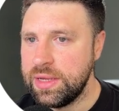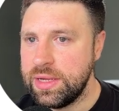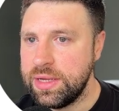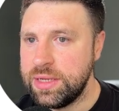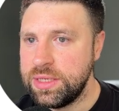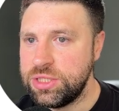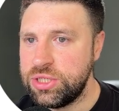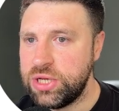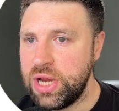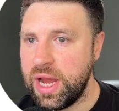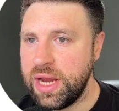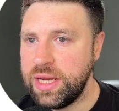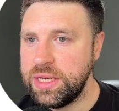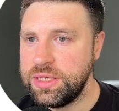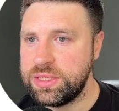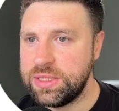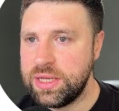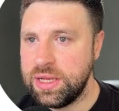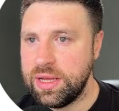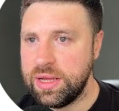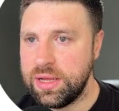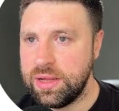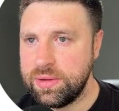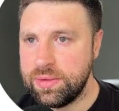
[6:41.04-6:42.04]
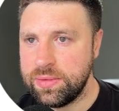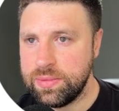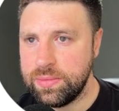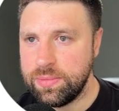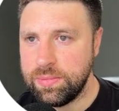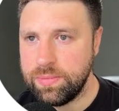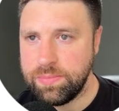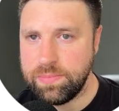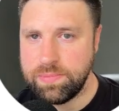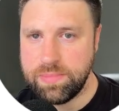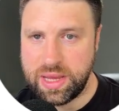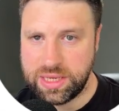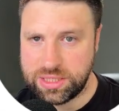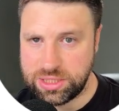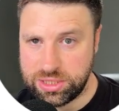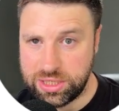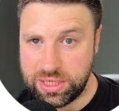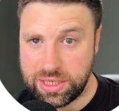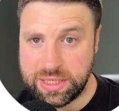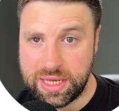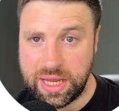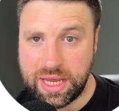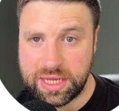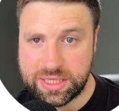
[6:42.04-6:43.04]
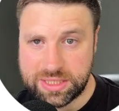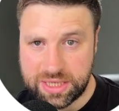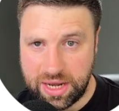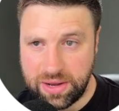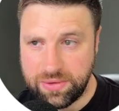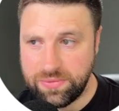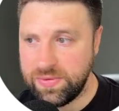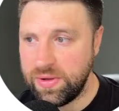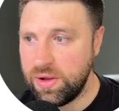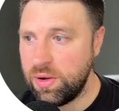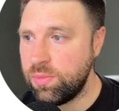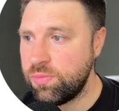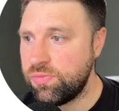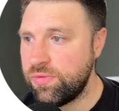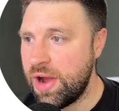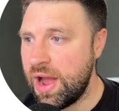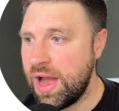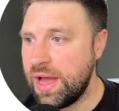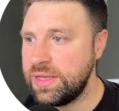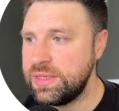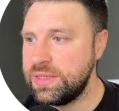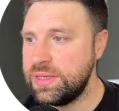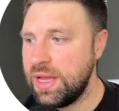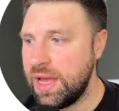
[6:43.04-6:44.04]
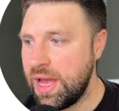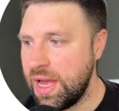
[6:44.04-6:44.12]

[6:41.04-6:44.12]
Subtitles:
change the messages here so they fit on brand,